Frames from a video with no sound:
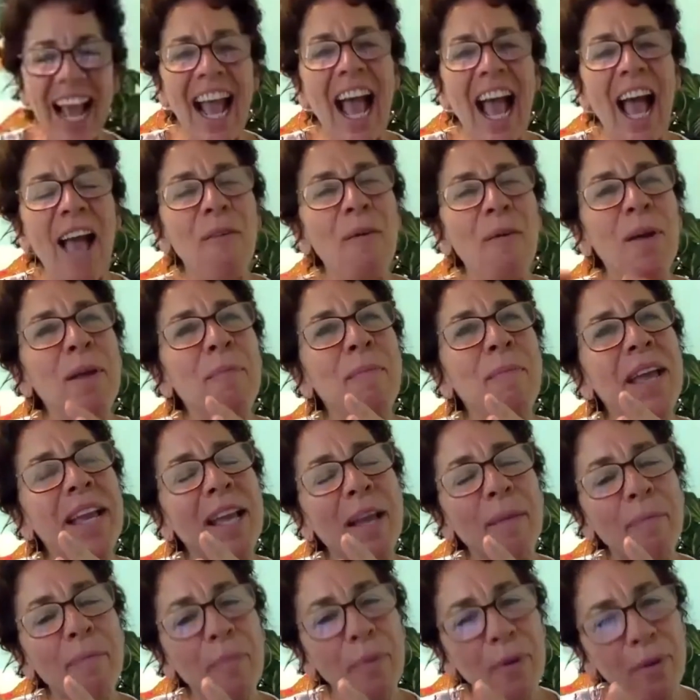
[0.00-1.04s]
I want to make
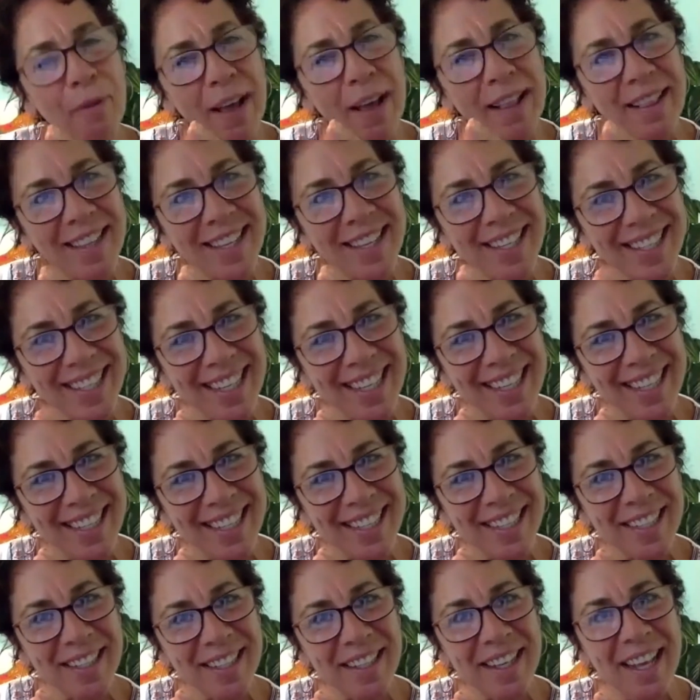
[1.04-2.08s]
a
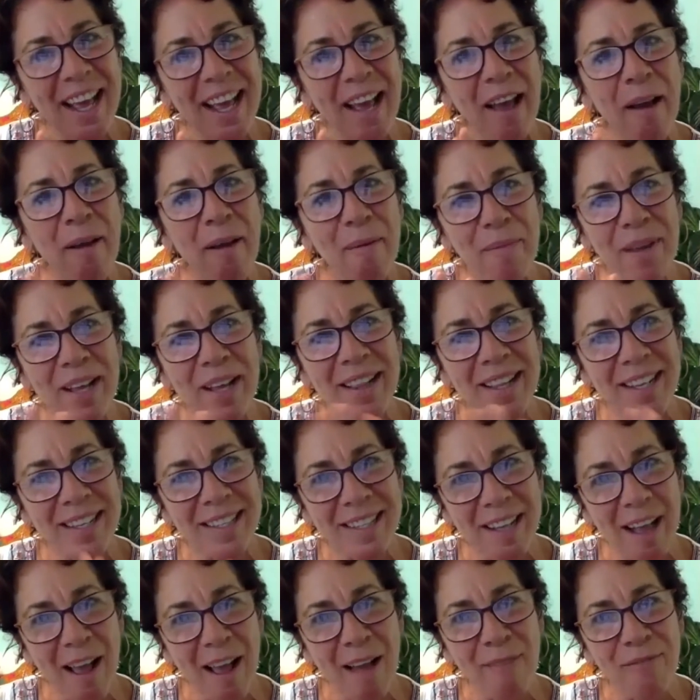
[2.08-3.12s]
parenthesis in
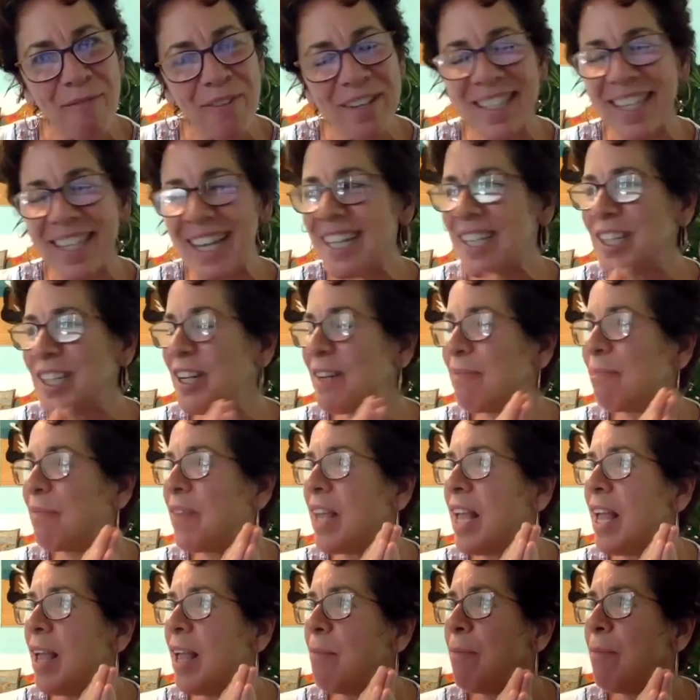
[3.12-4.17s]
this conversation,
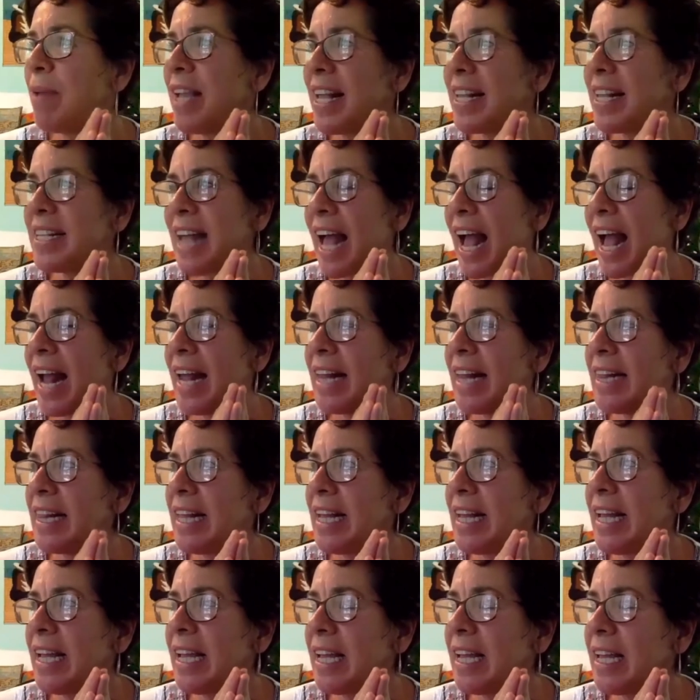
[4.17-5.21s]
because I
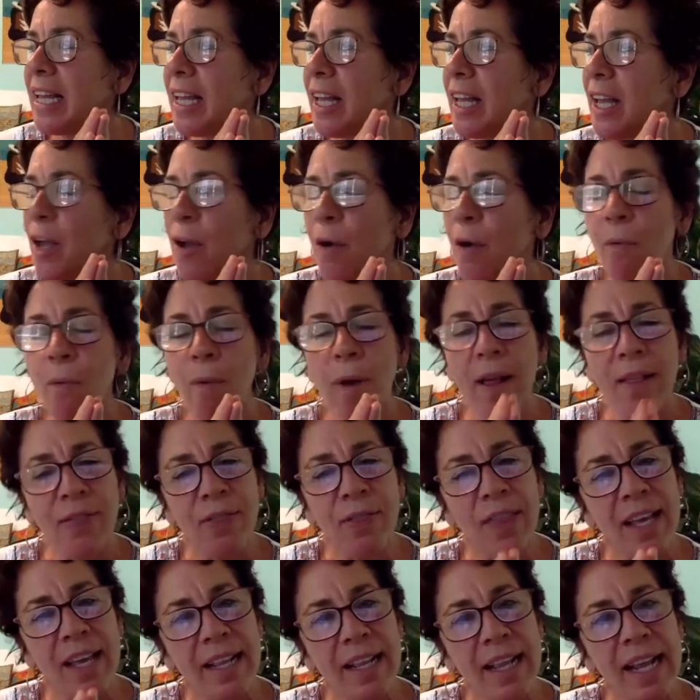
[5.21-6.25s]
think one
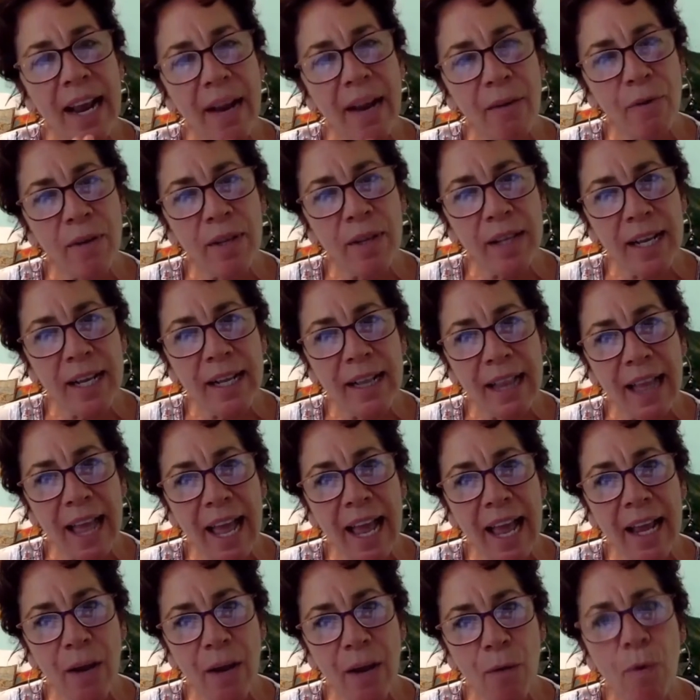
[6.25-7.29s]
thing that I really
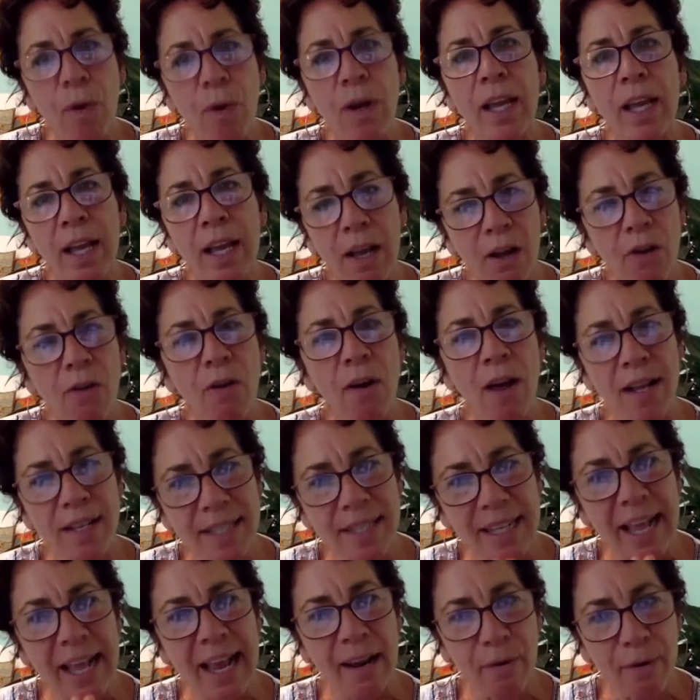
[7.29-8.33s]
like working across
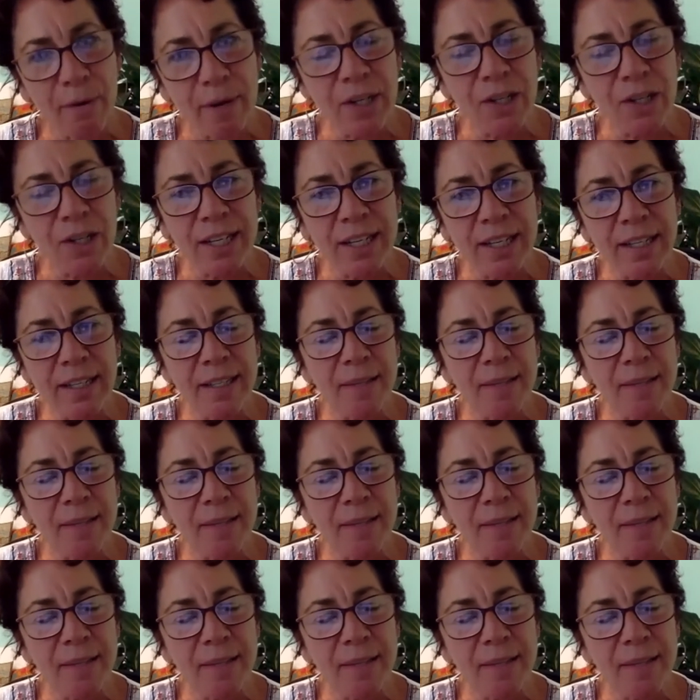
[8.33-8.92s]
languages